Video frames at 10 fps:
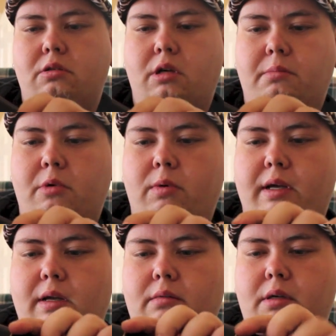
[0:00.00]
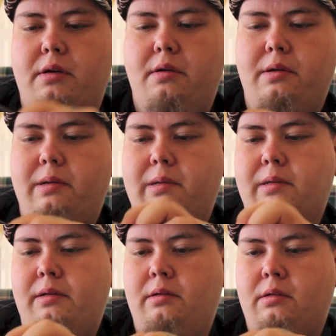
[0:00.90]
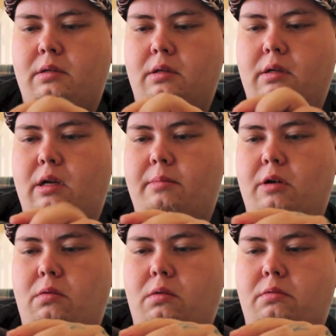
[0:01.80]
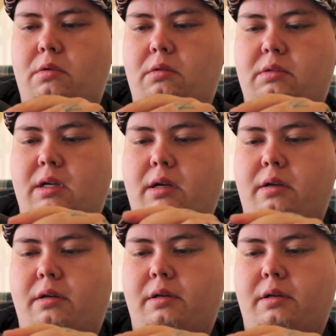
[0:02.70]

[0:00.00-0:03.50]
Driving my wick out there. Got my hole on the wrong side.